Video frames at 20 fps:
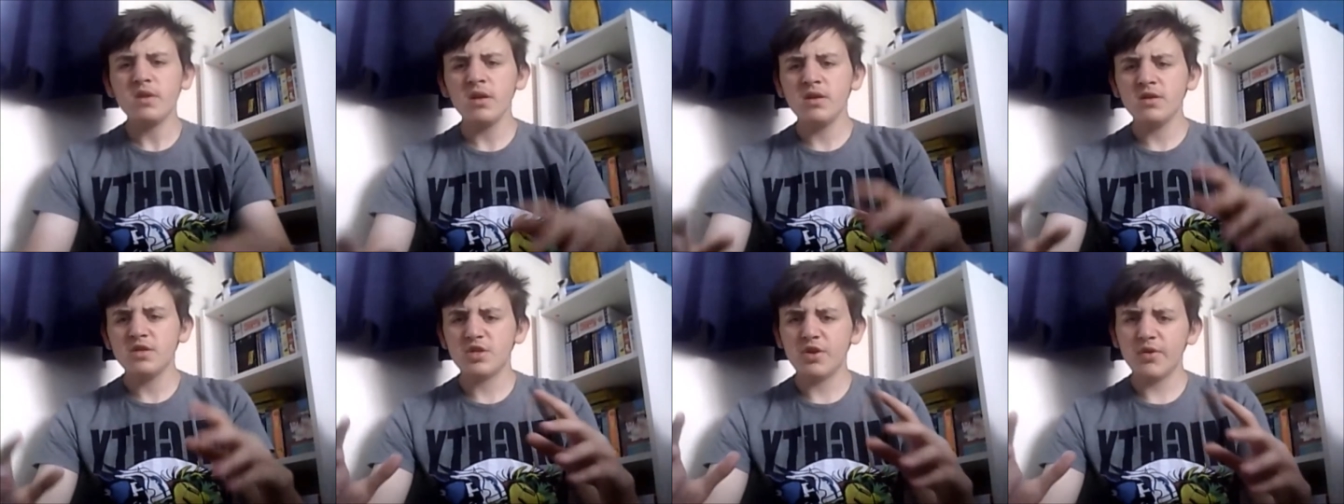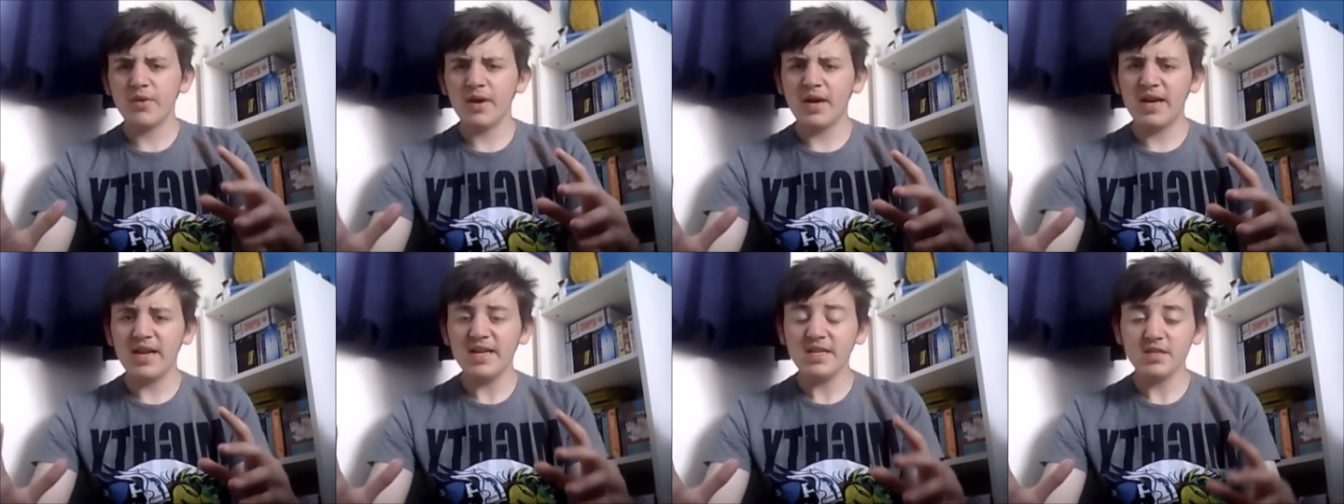So
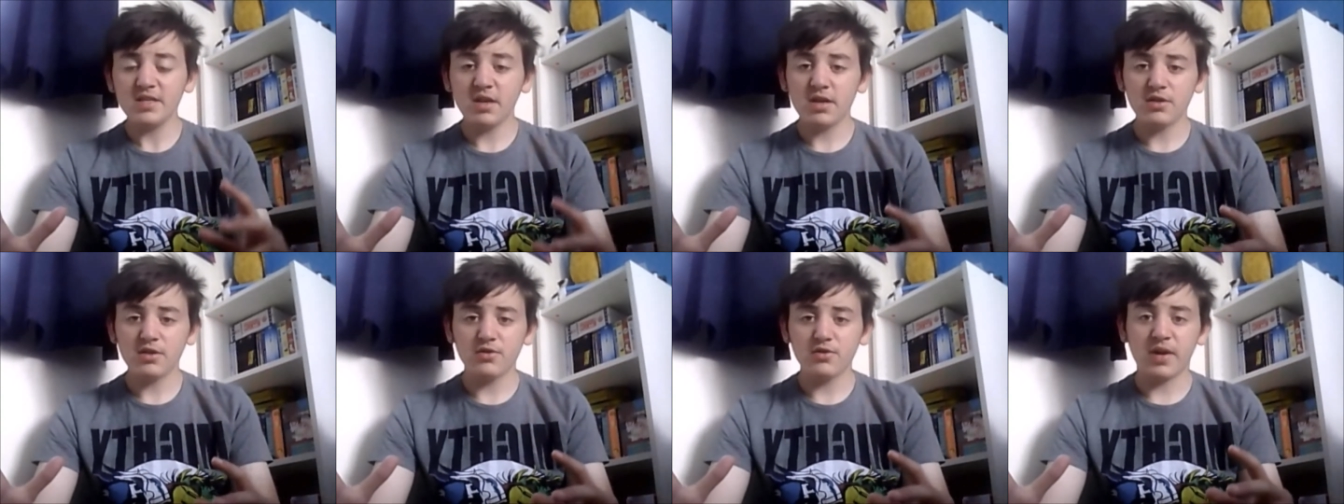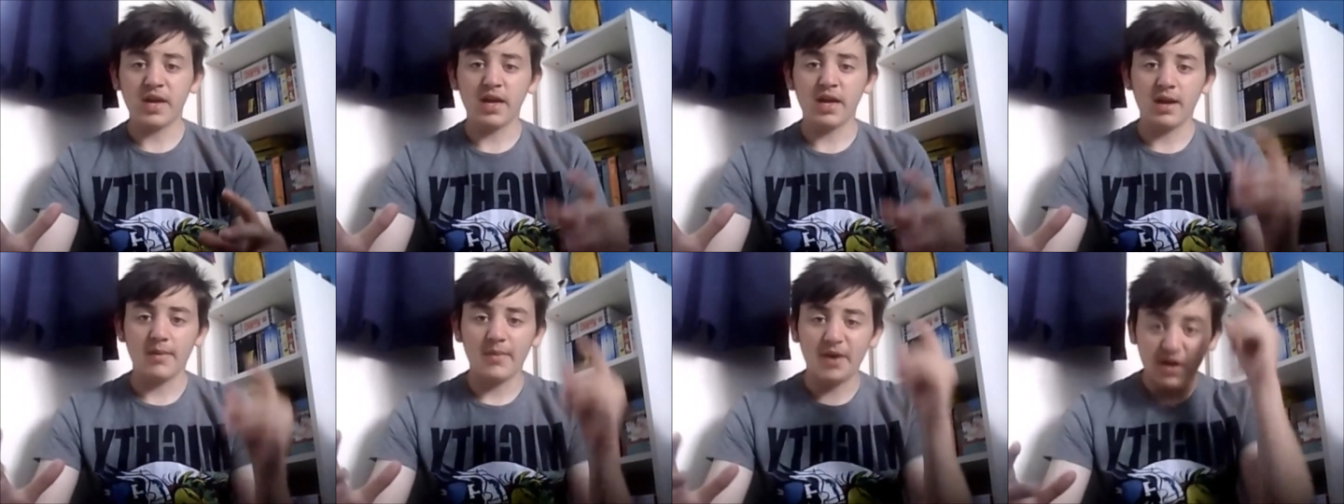let's start
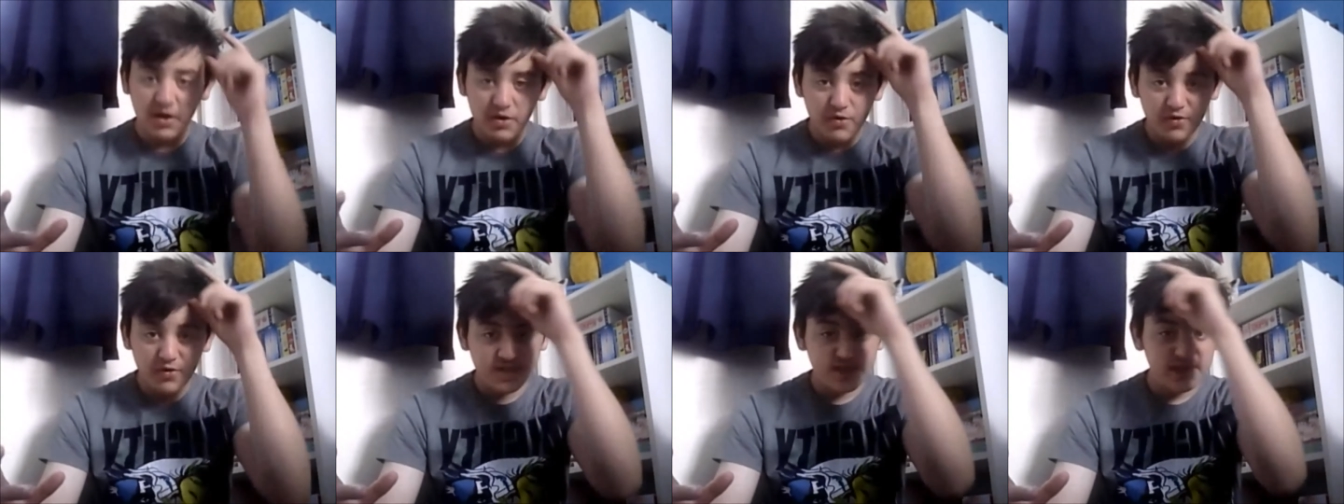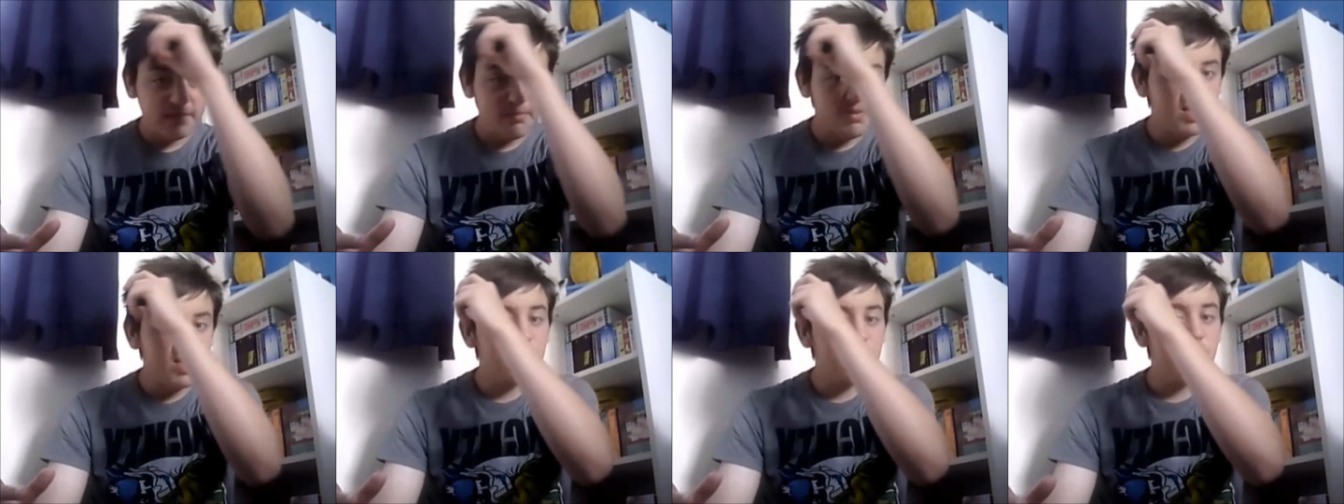talking about Chris
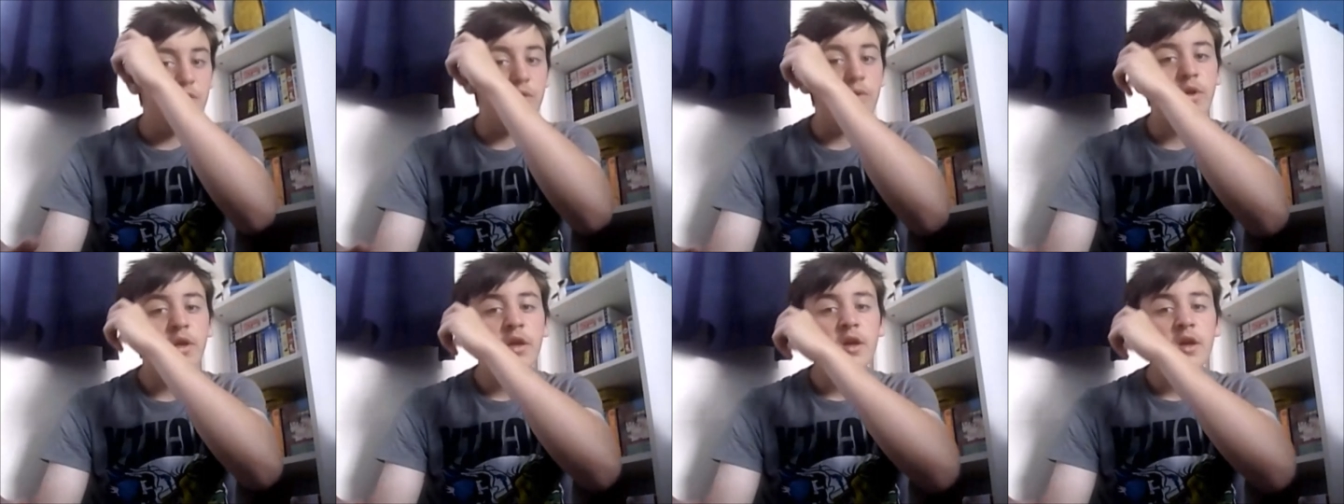D'Amico.